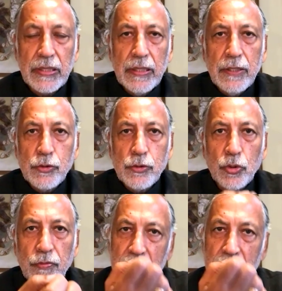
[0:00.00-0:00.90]
So
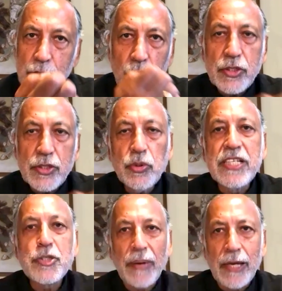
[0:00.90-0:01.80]
first role is to
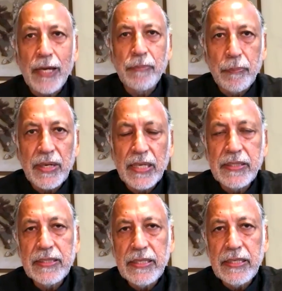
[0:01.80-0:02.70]
inspire people. I
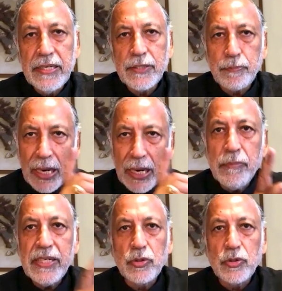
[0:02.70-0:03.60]
think the leader's
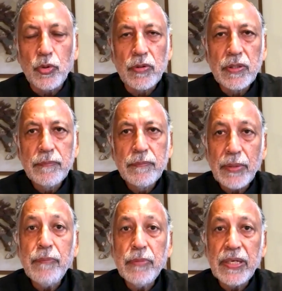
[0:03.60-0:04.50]
primary role,
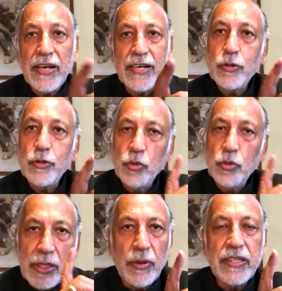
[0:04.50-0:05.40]
primary, if you had to do
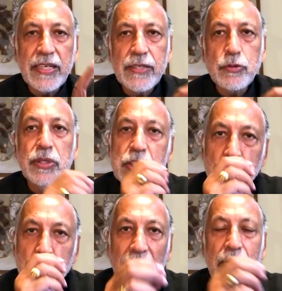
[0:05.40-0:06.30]
only one thing, is to
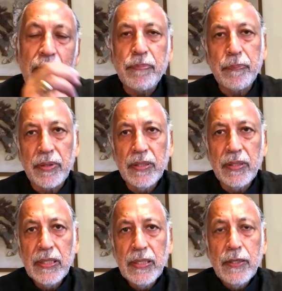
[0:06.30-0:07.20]
inspire people
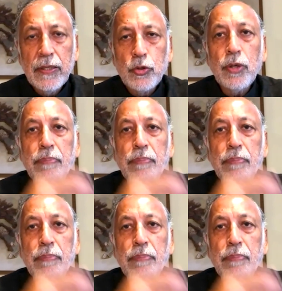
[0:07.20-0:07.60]
mm-hmm. to a